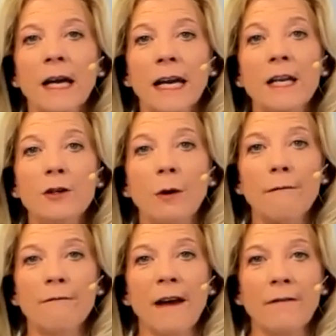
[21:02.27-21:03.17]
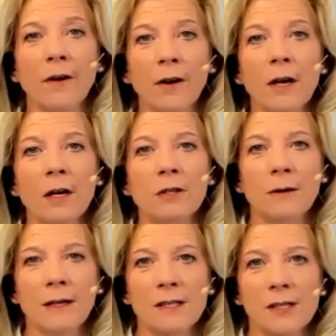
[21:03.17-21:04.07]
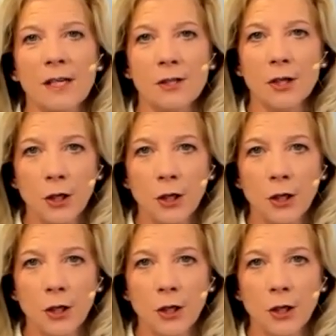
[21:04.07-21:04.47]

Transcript: in your favor to assist